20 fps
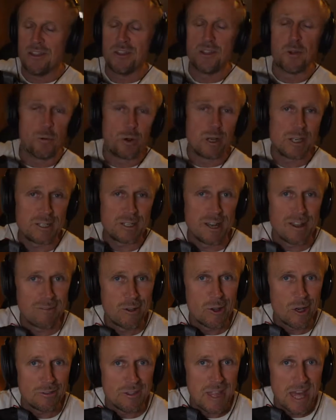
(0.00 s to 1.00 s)
The reason
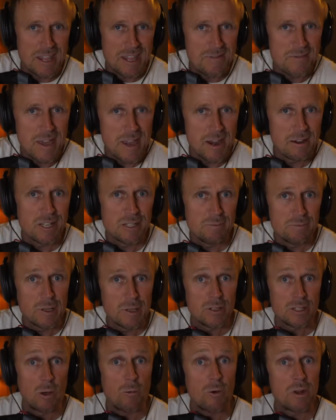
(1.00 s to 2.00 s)
I've got that in there is
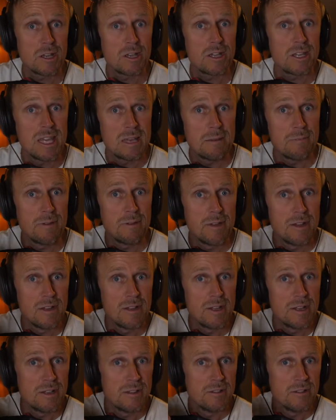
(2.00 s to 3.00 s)
because I want to keep
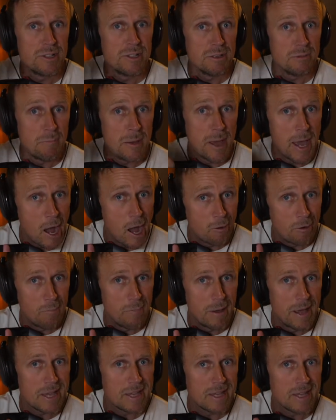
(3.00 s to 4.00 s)
the power
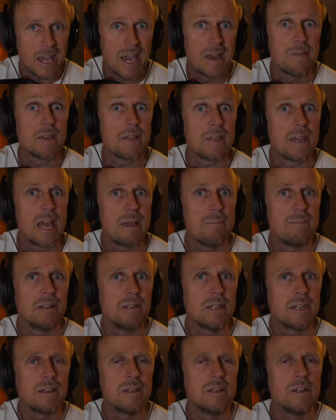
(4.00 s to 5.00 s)
bank and the
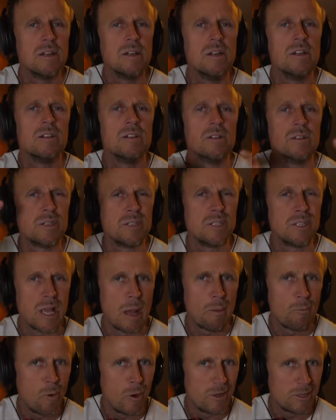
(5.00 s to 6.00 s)
cabling
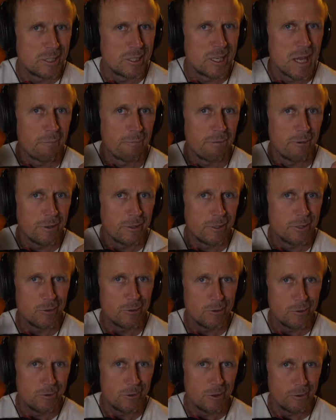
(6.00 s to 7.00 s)
somewhat separate
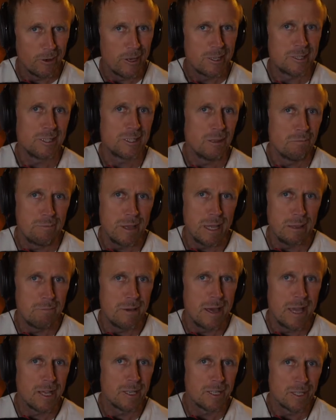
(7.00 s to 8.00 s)
to the rest of the
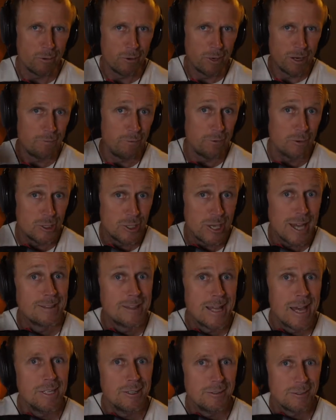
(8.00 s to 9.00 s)
backpack, because I want to put
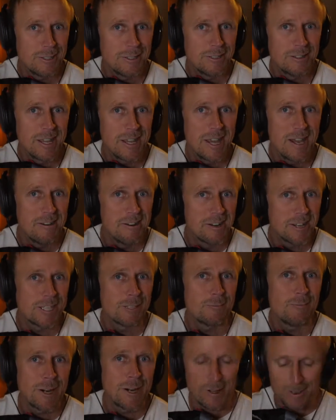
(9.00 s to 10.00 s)
Jack Daniels in there and a
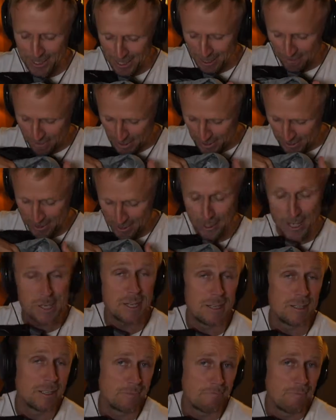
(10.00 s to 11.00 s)
sweater or something. So I
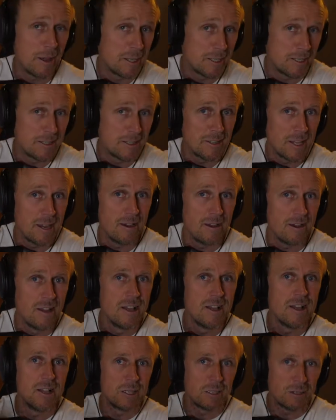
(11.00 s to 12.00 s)
need space in there.
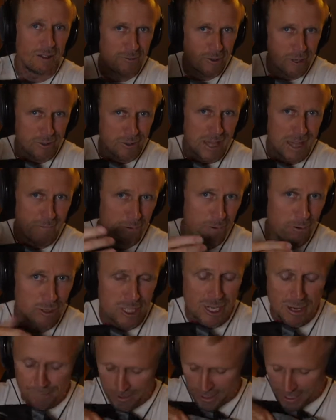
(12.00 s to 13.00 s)
So I've got that
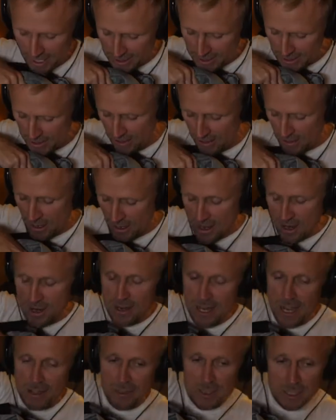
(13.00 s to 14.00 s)
pushed up against it.
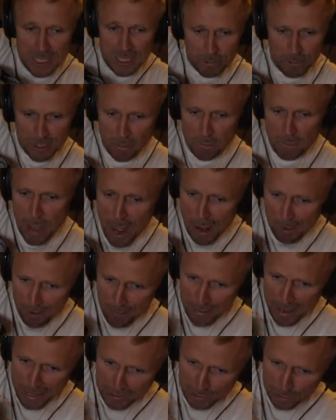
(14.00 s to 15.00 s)
Now this is what the
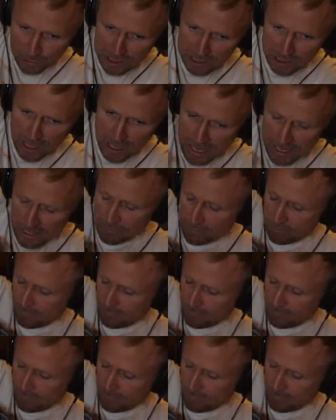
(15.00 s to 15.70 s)
power bank looks like.